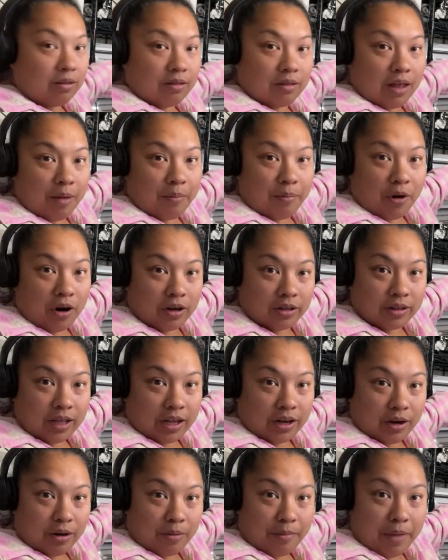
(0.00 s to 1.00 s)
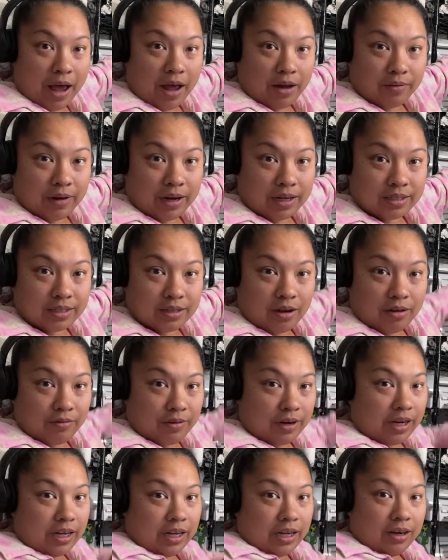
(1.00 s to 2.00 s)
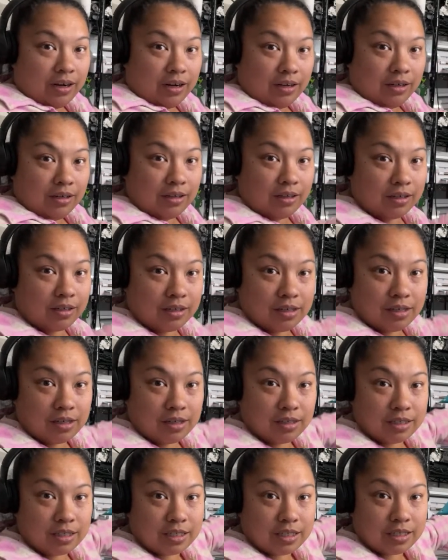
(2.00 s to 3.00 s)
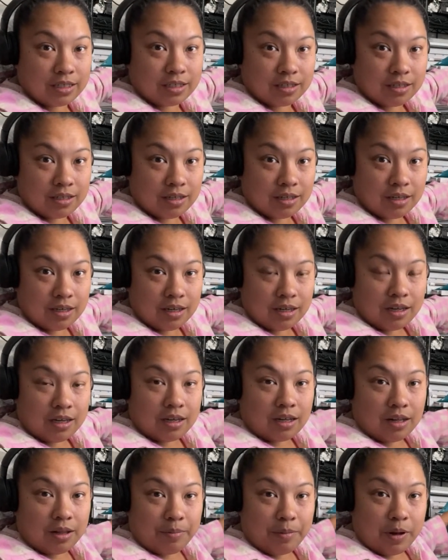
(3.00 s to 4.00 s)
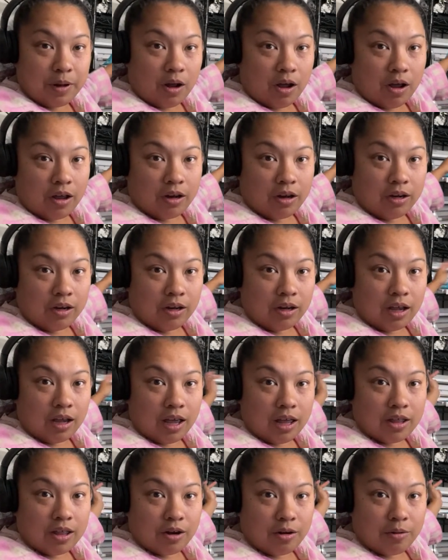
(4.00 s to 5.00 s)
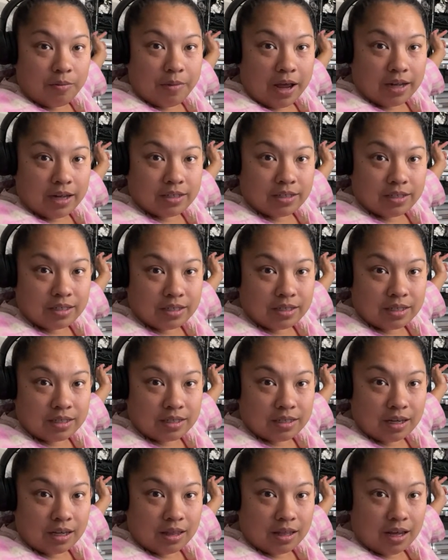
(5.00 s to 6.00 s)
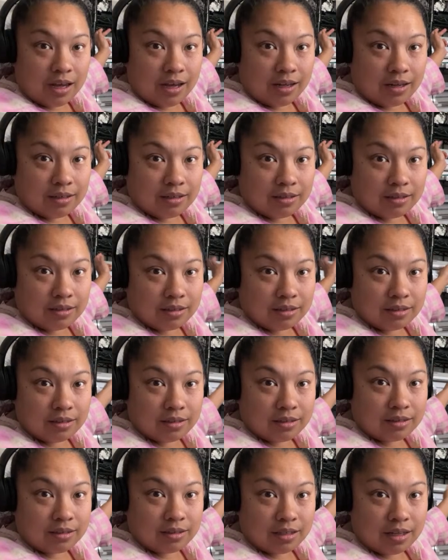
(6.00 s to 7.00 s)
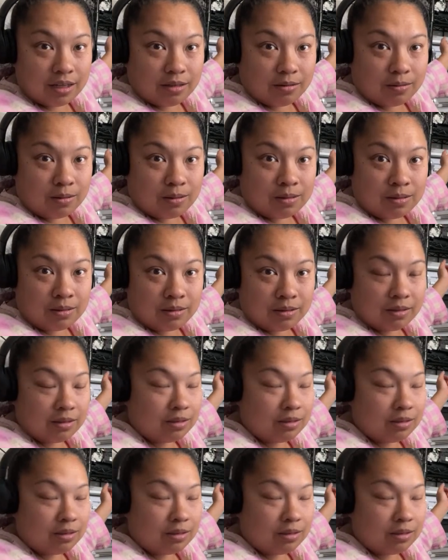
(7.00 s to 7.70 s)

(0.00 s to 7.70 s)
that part that your mat rests on right here. You just clip it on and then your mat just sits like that. Isn't that cool?